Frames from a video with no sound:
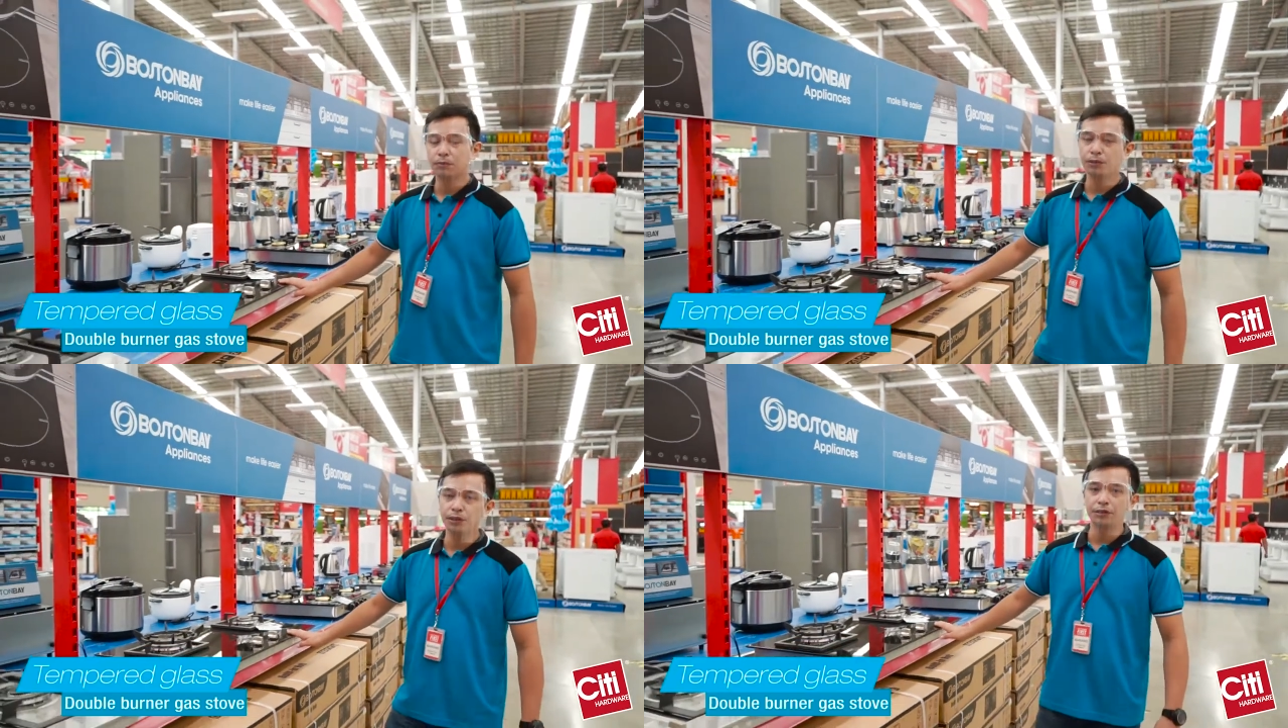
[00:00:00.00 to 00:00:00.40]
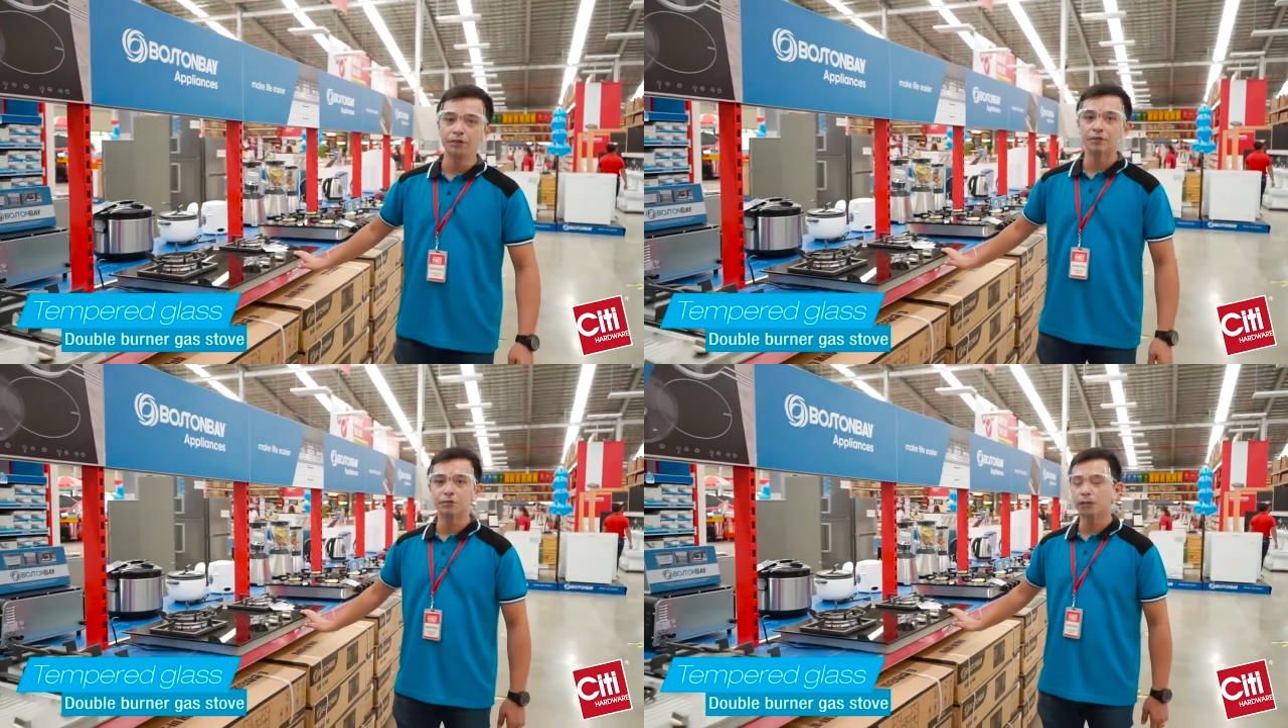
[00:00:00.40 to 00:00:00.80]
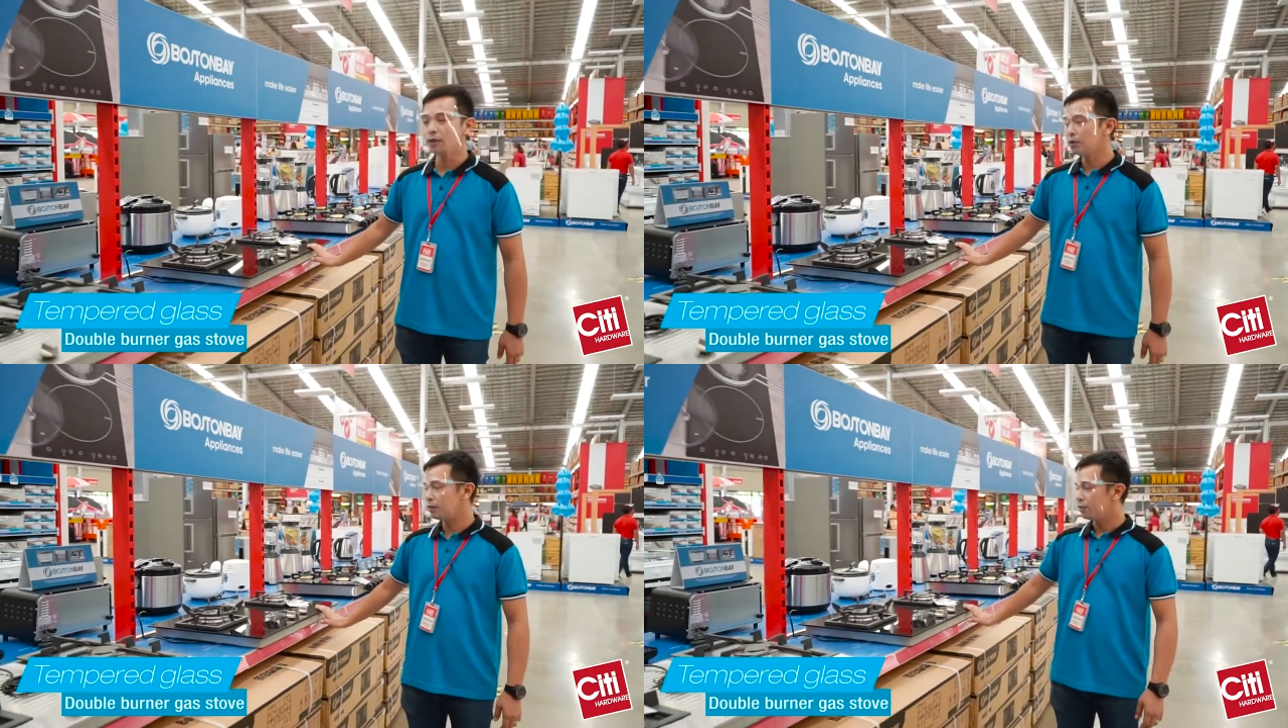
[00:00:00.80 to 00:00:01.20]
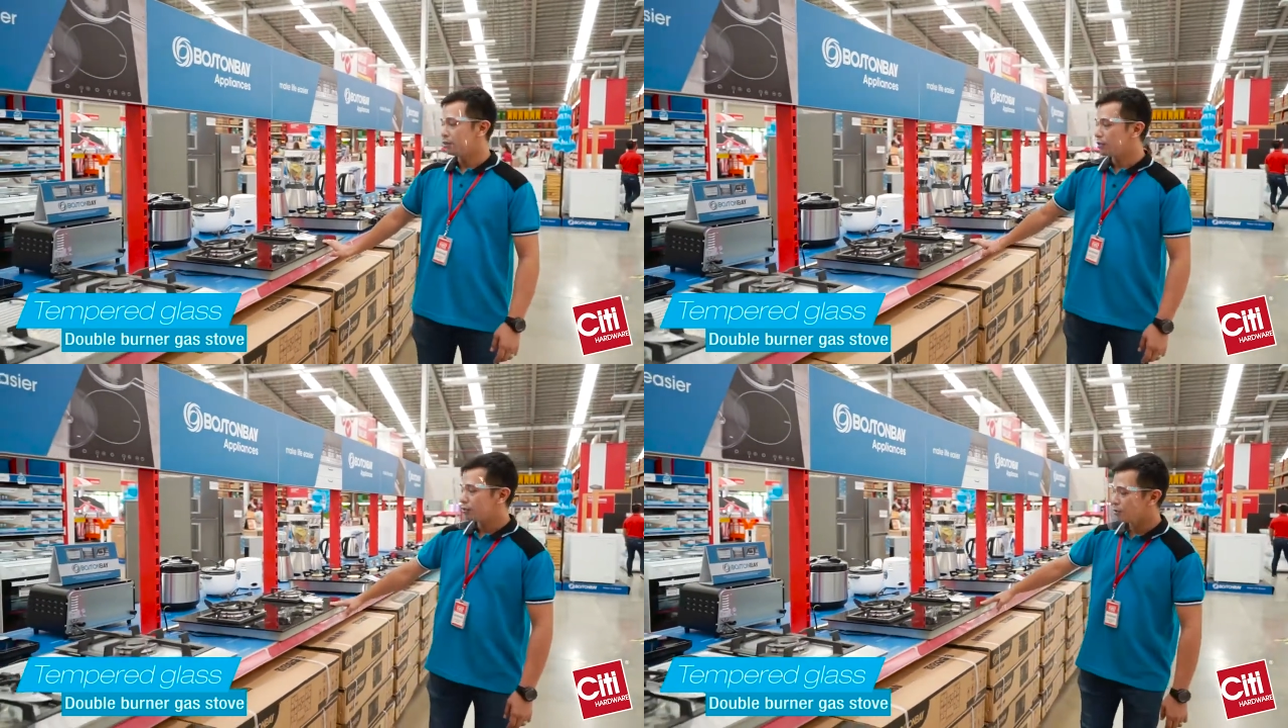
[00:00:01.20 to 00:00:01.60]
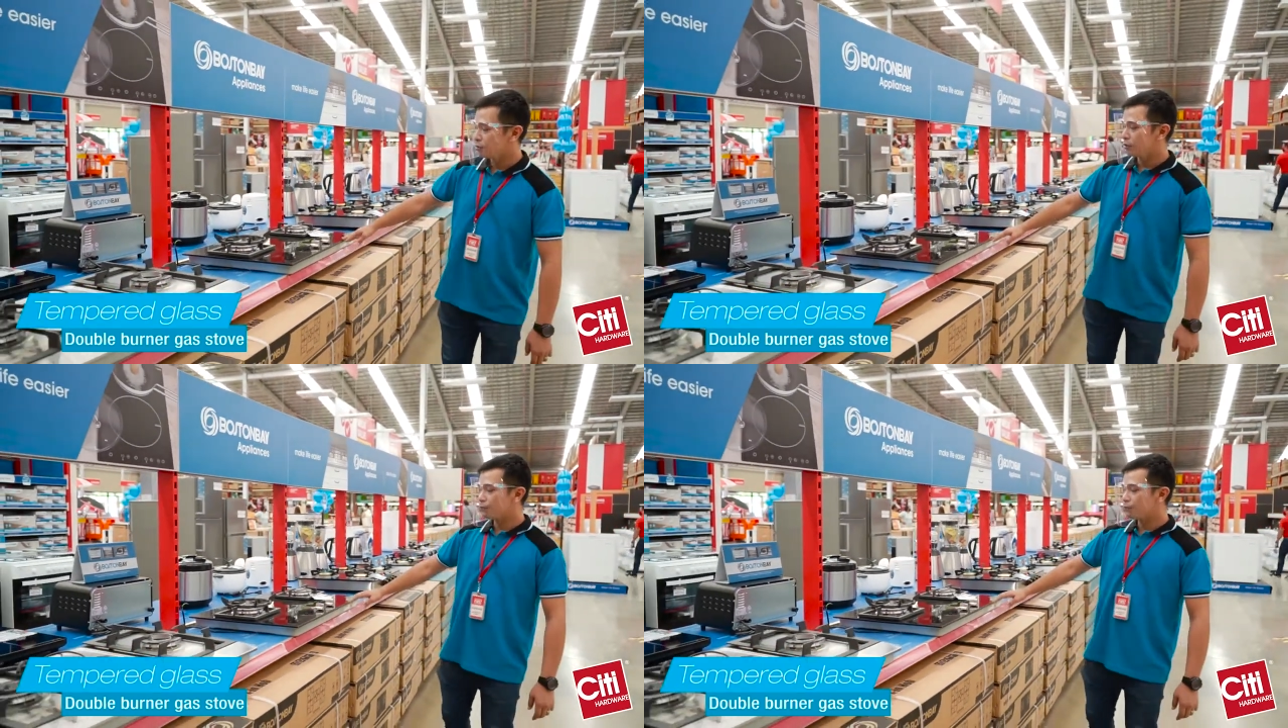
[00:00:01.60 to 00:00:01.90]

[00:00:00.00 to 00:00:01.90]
burners as well. So the